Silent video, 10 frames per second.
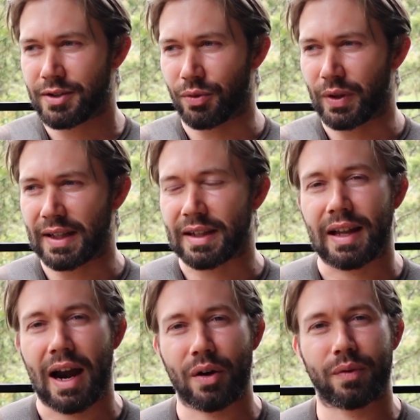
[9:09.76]
really
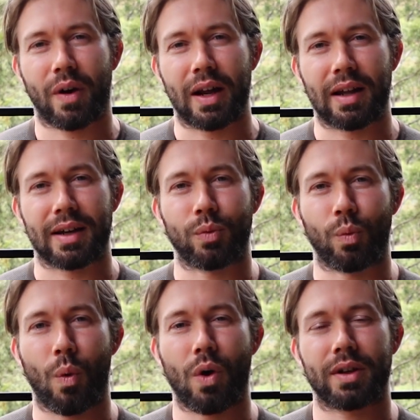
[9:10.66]
clarify, like,
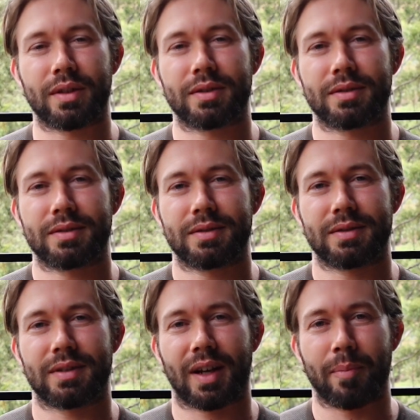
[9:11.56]
what
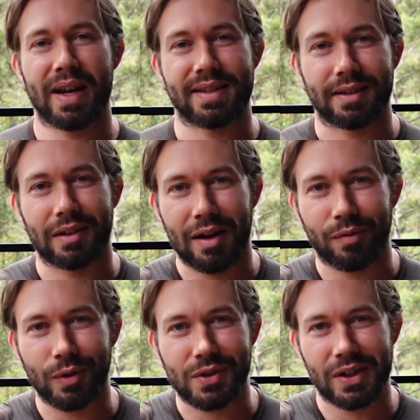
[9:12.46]
an amazing
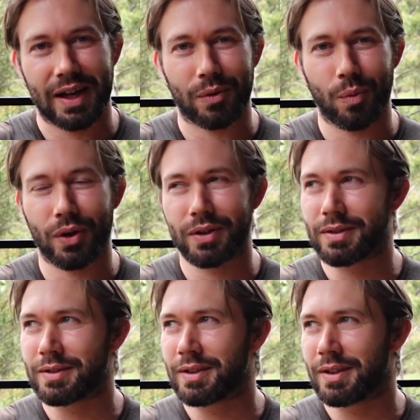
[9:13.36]
life looks like, what
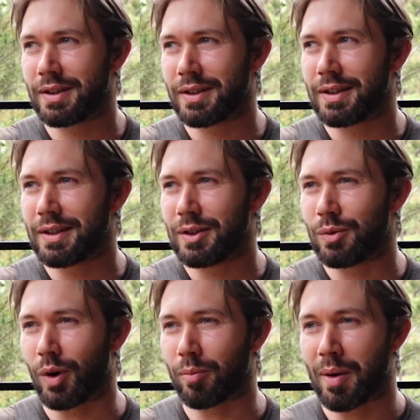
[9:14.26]

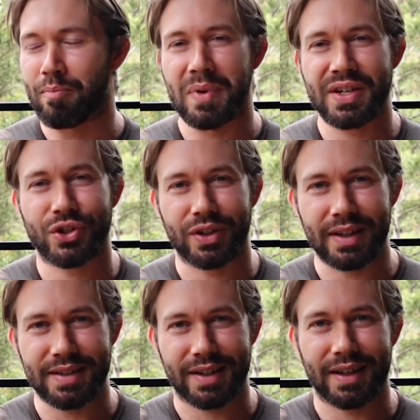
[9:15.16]
my mission
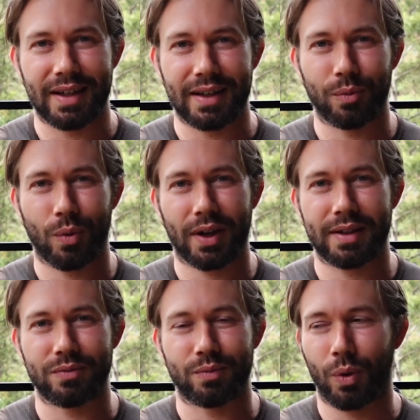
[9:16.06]
is here, what
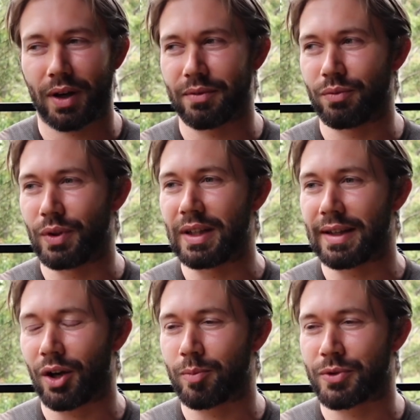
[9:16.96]
I really
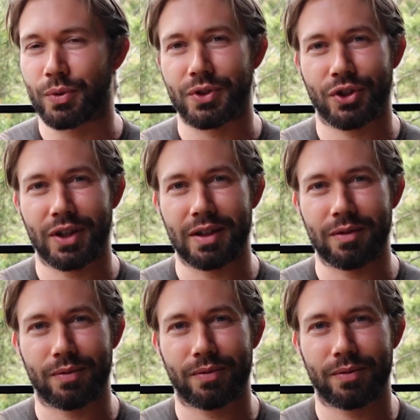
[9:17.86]
hope to
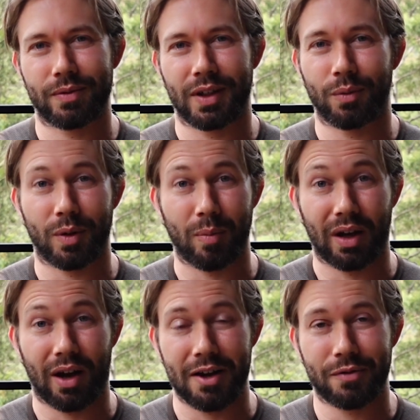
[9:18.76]
achieve with my
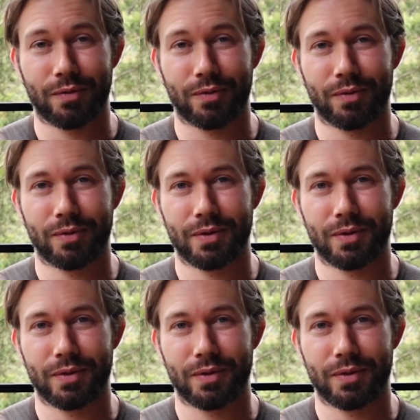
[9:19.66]
life,